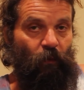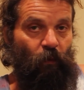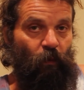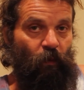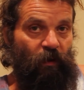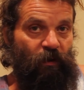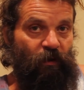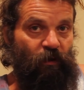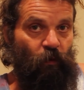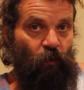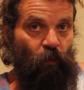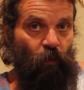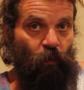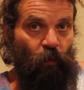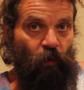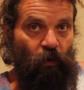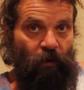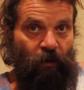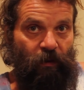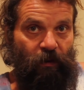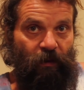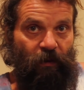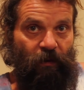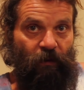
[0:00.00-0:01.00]
when you're
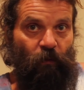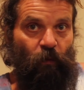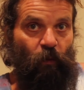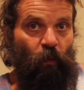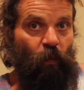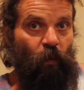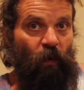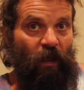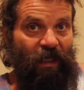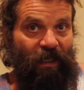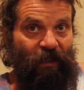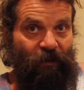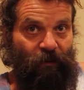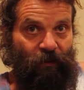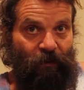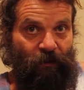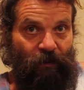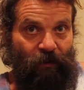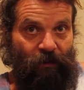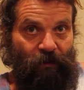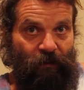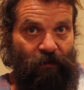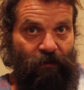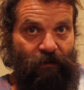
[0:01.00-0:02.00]
working
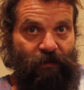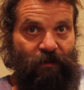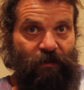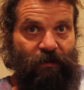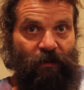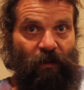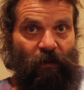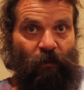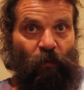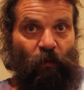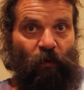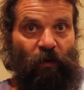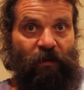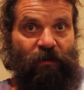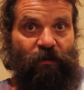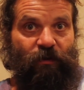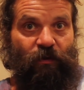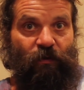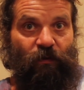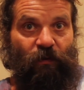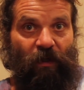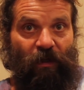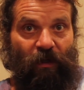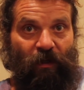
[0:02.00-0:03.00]
with someone
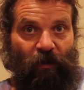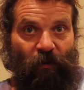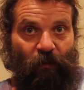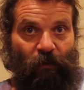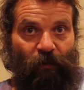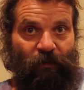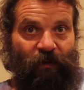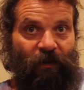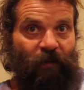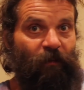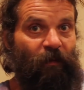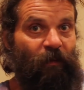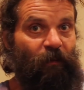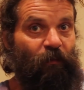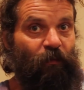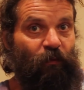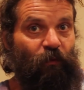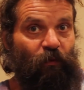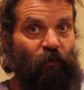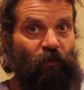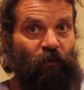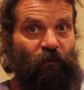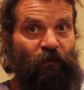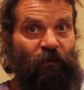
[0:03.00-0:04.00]
to help them
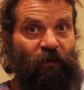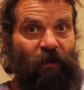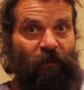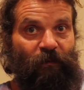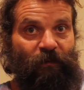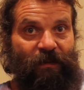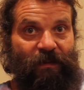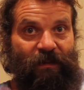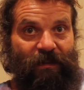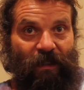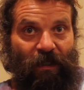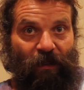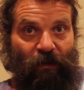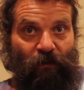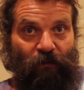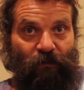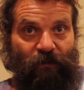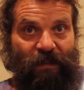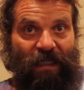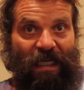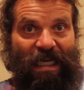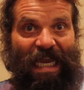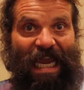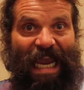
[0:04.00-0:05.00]
improve
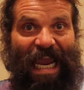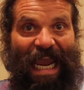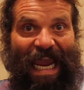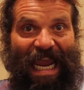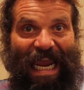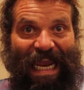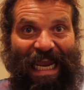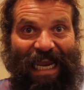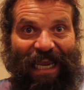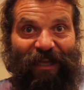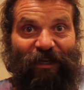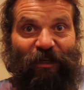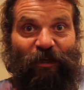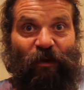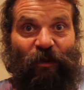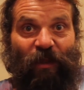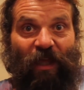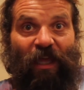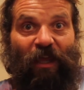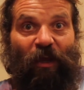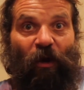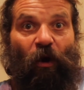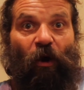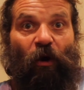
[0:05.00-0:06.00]
themselves, and
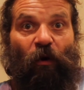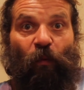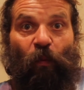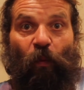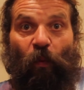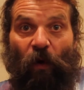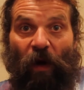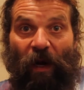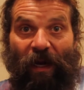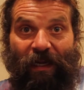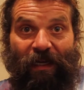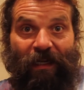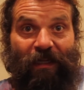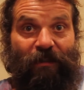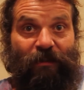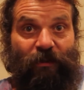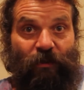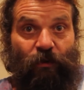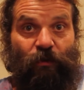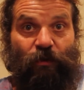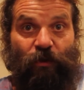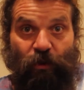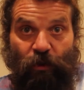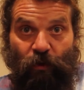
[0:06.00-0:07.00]
they are ready
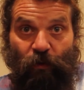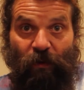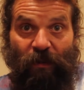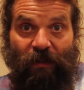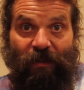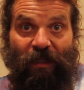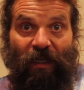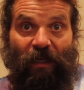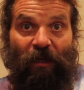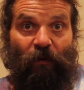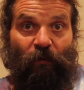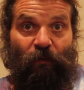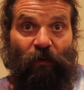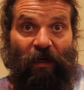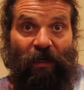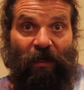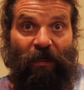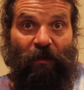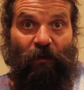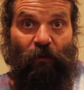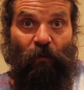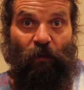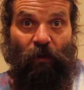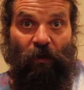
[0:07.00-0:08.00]
to do it, they are
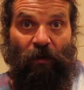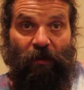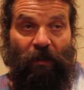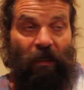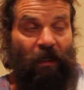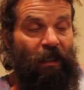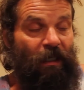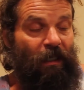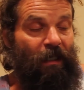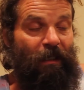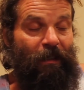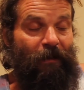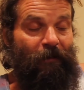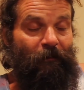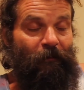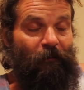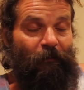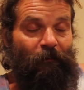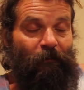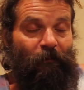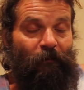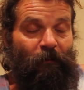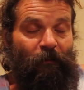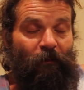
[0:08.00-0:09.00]
ready to work,
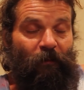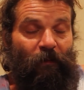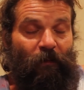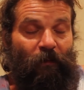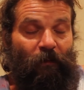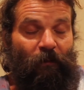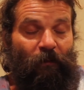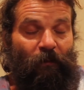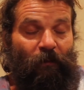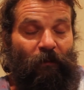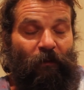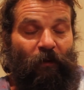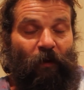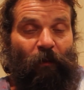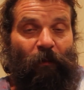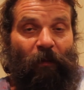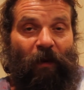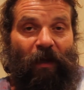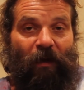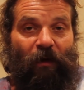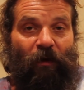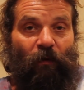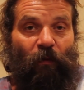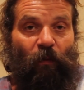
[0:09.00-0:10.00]
no
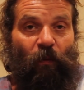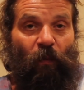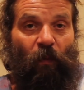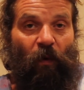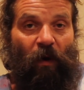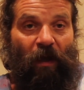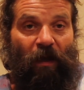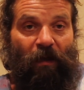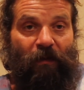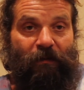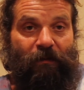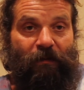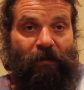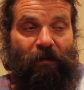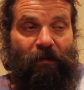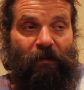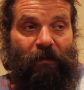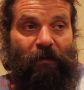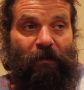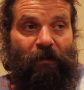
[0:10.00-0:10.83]
matter what